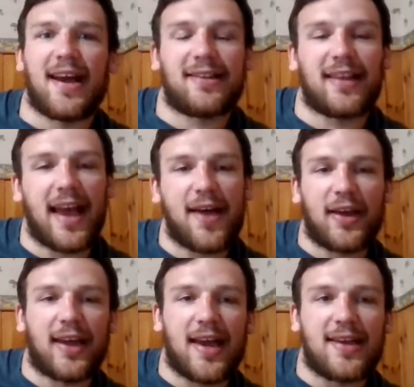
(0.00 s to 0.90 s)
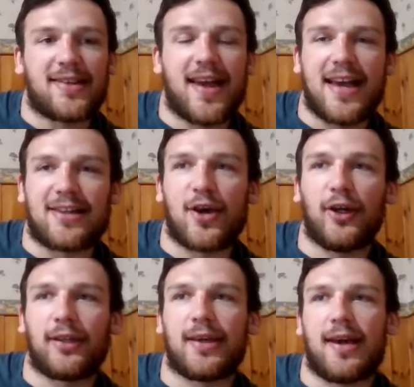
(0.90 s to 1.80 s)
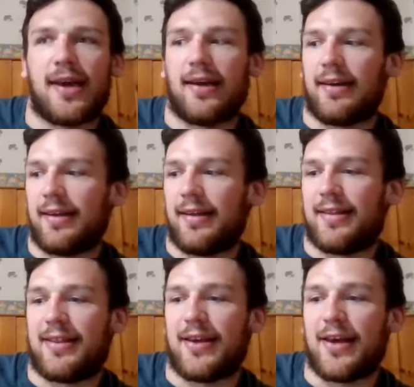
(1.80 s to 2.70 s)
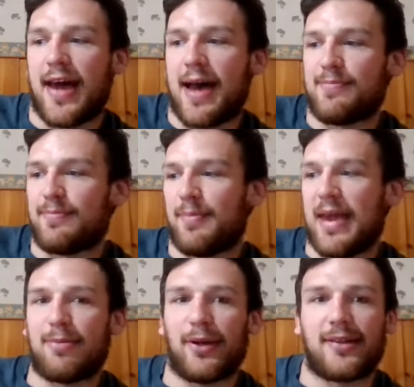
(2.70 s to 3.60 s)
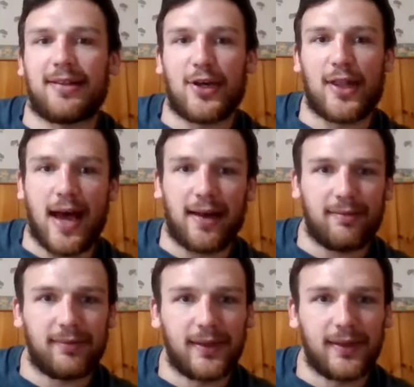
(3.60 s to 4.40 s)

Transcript: It's like I think it's cool to be able to do that.